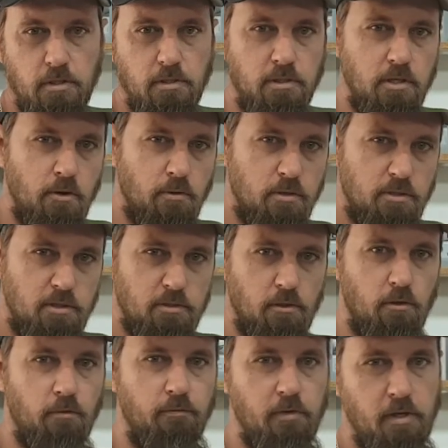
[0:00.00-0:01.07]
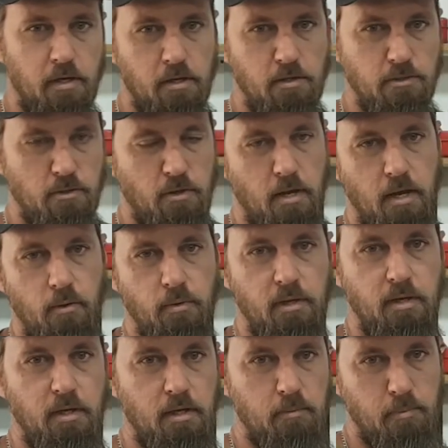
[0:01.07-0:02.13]
in a series of videos on how we
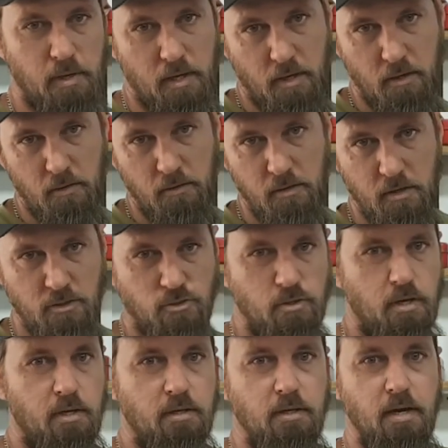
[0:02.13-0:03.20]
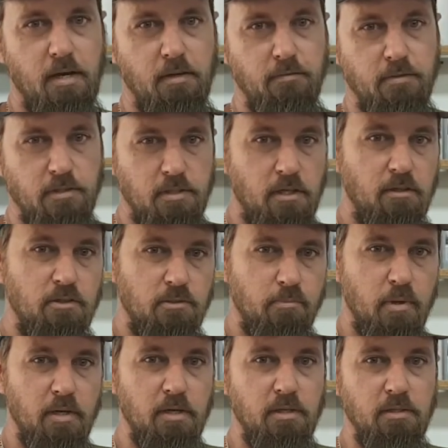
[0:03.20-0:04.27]
keep our Australian native stingless
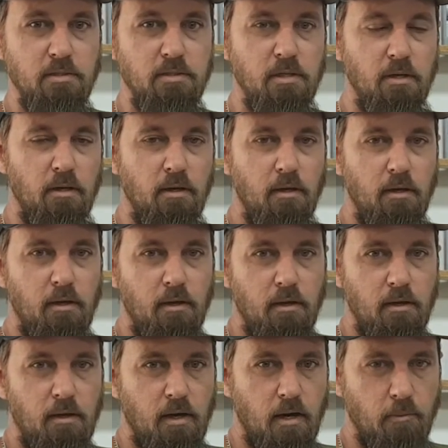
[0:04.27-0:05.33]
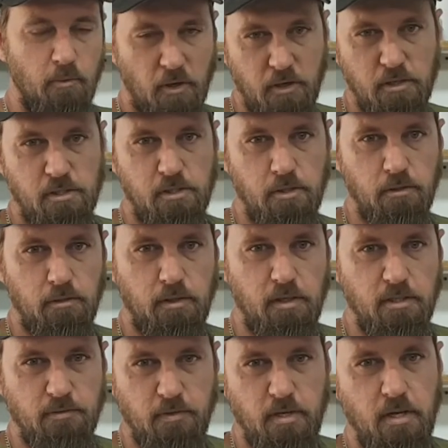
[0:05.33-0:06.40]
bees. I'm not going to shoot
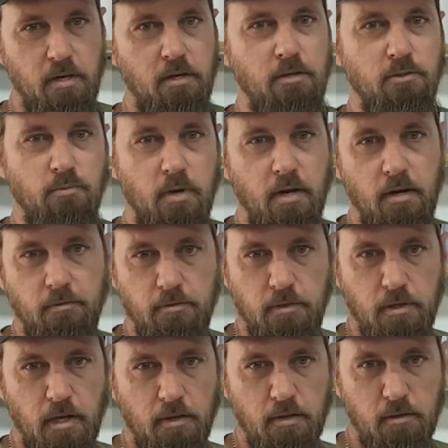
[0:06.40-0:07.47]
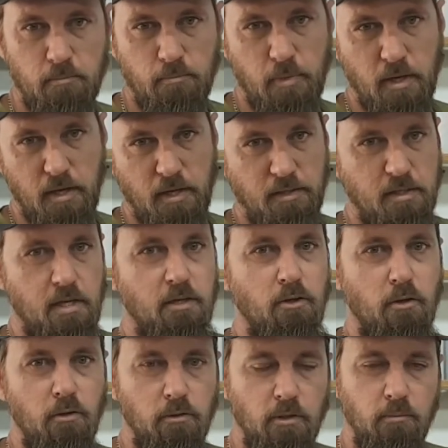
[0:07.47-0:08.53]
these videos one after another, but at the end
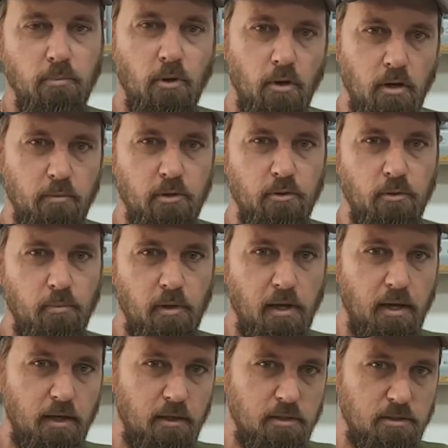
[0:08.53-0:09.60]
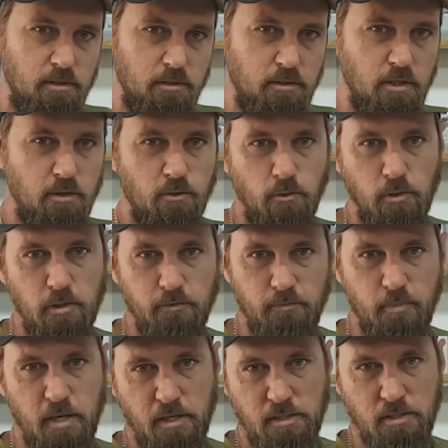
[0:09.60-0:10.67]
I'll compile them into a playlist so that all the
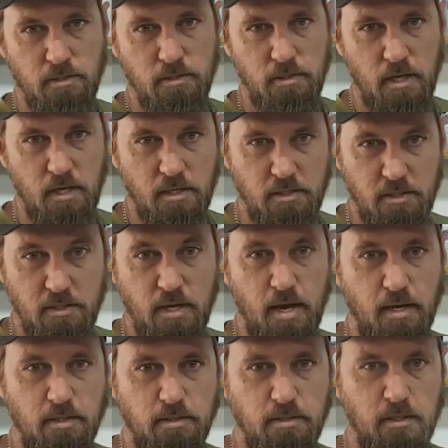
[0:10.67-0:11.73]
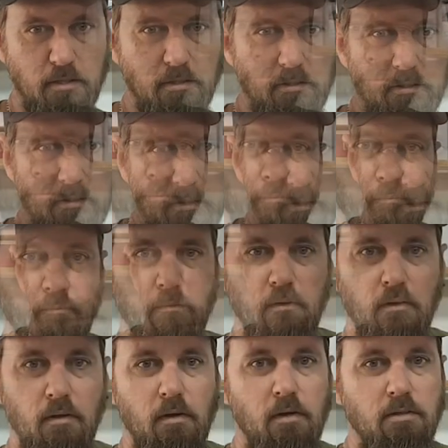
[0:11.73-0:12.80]
information is easy to access.
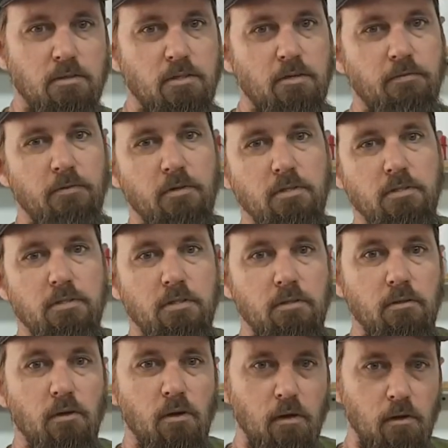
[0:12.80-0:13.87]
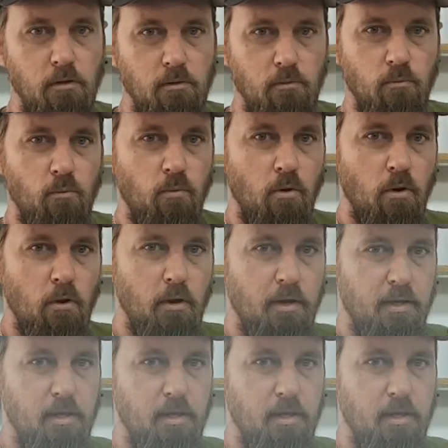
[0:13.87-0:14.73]
So firstly, why